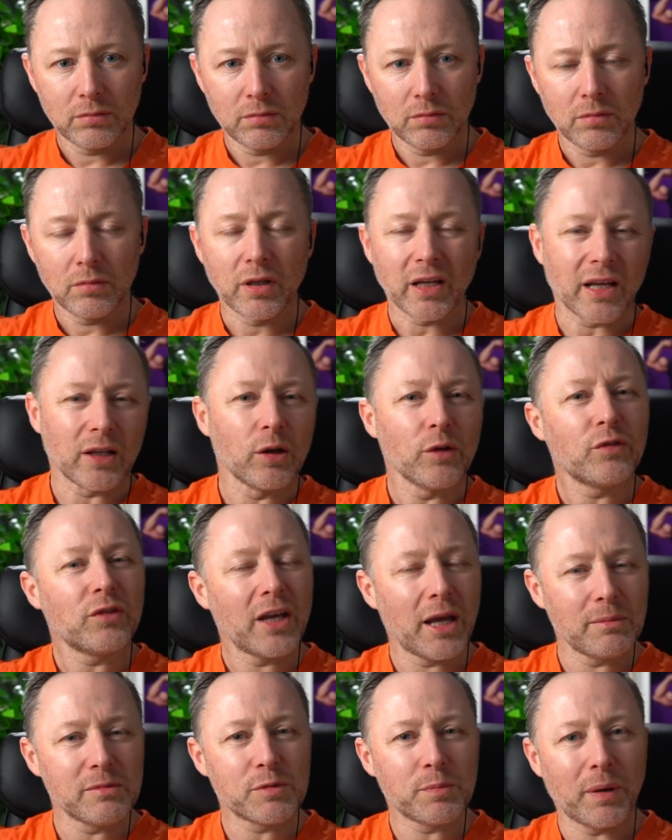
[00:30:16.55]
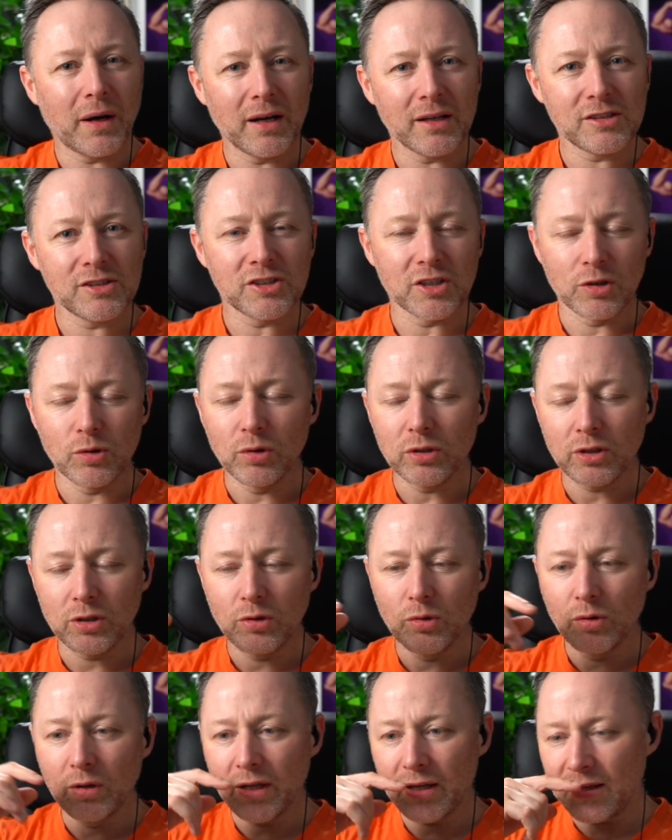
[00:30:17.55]
Like enough time's passed. You're
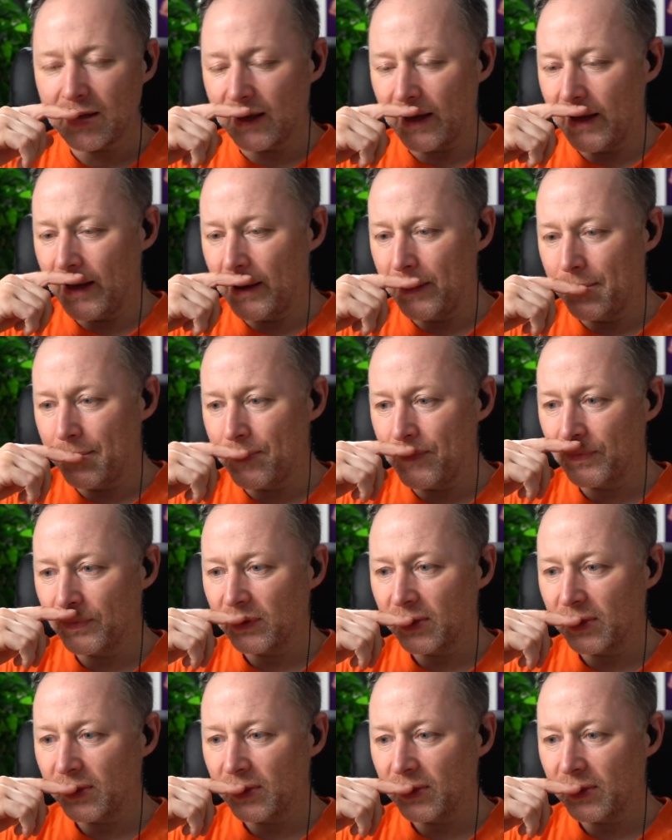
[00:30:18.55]
not like, oh,